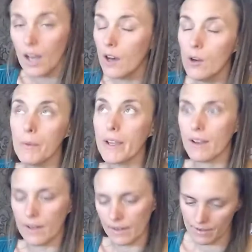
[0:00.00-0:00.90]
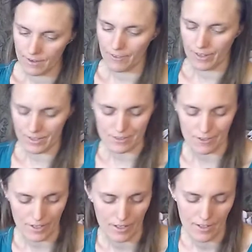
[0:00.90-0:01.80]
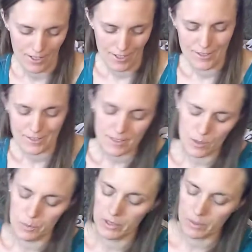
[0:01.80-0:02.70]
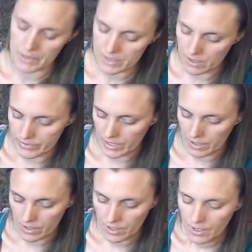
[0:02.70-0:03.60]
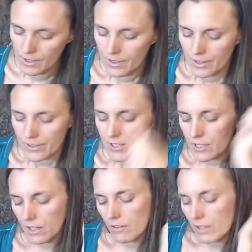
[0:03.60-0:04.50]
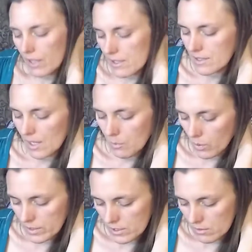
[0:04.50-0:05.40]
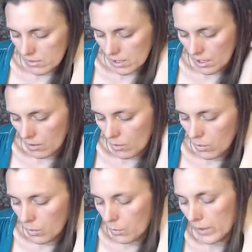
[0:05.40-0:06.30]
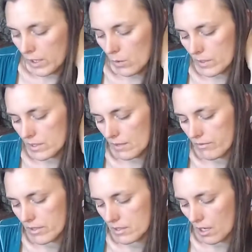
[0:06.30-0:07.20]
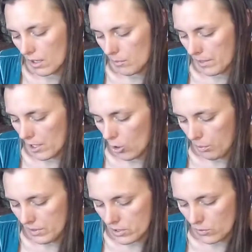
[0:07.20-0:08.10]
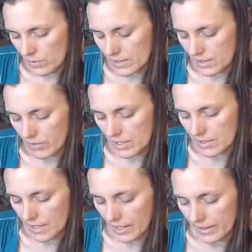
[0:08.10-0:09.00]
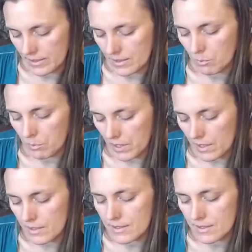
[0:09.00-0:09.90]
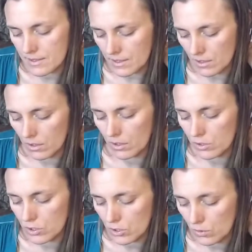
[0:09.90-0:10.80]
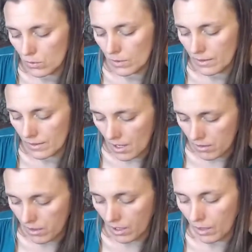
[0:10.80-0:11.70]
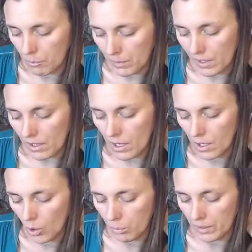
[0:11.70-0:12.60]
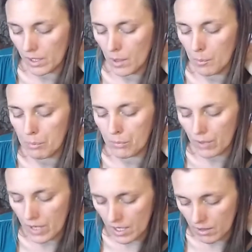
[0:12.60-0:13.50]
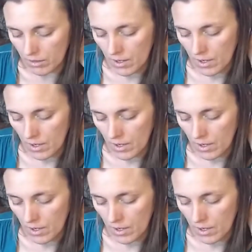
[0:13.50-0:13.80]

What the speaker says: Oh my god. Okay, sorry. Still pulling myself together. The sacred landscape wants you to know. When you receive this card, be open to receiving signs. Be still. Do nothing. Be open. Breathe.